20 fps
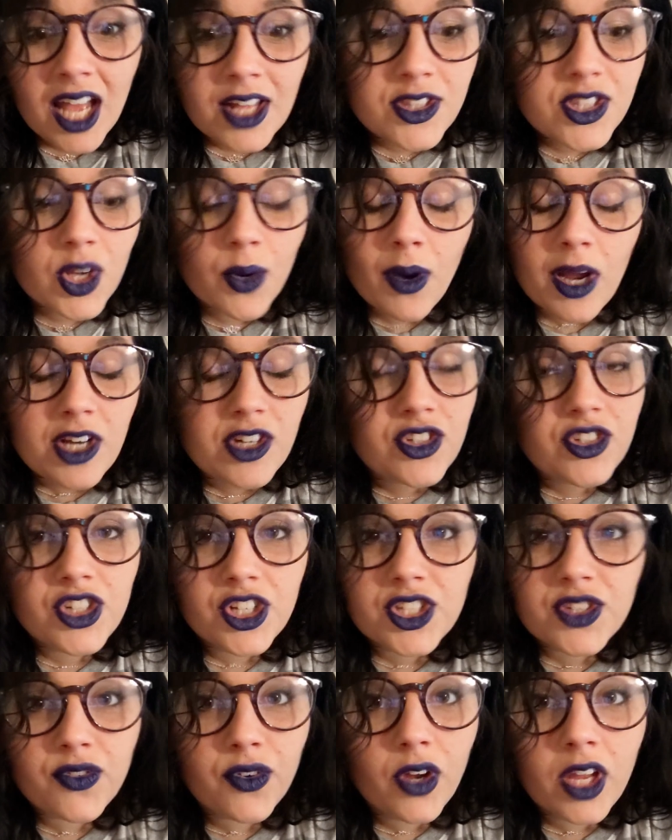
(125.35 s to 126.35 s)
And so it
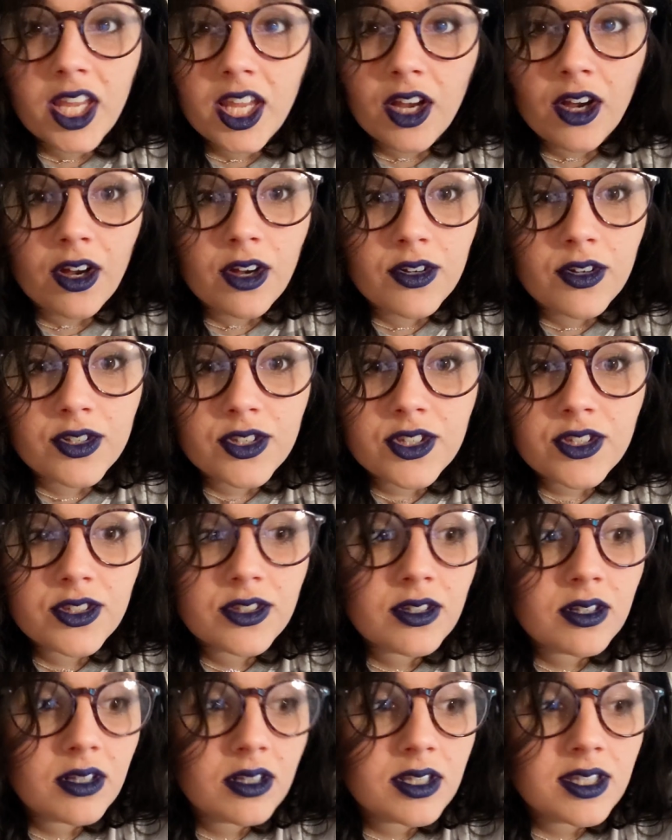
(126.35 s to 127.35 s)
just for
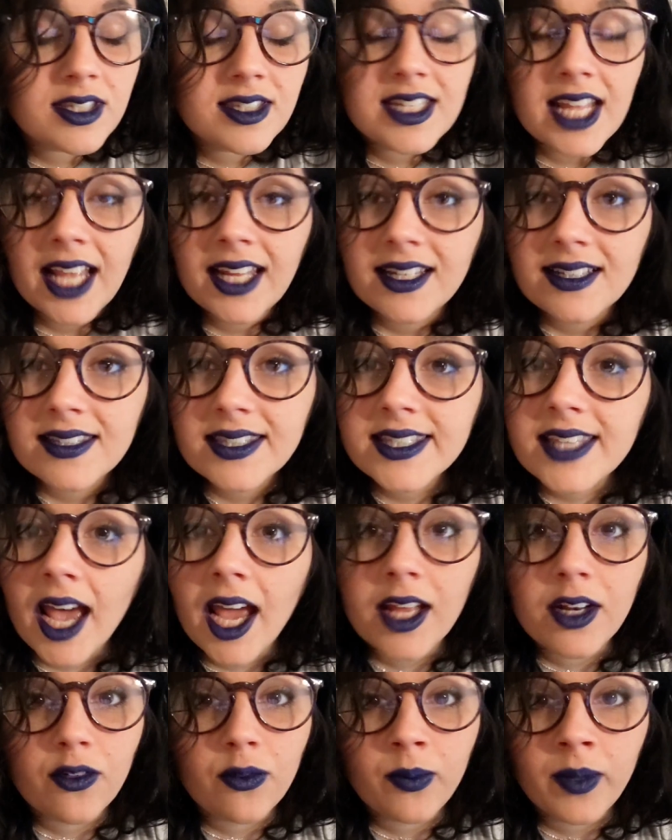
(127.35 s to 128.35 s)
years stayed
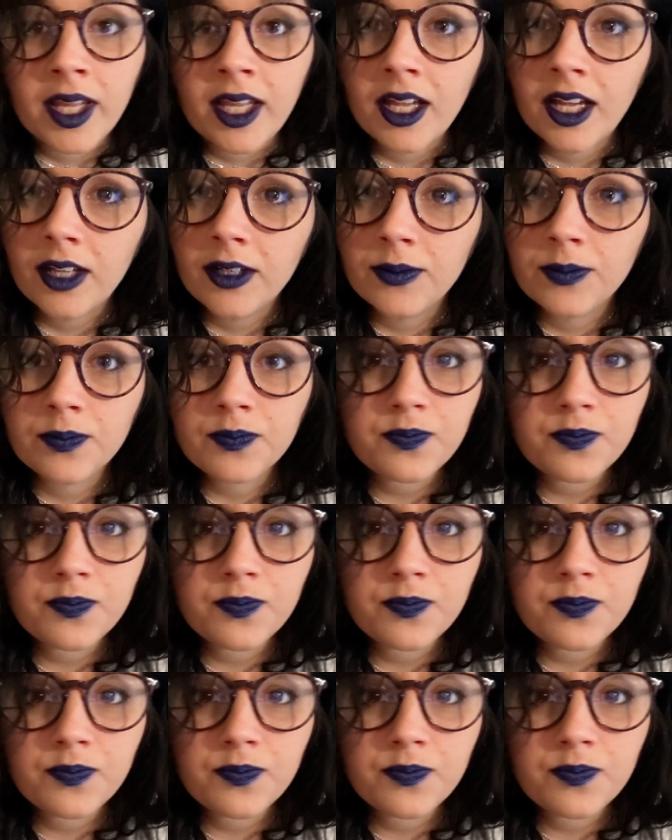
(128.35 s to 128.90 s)
inside of me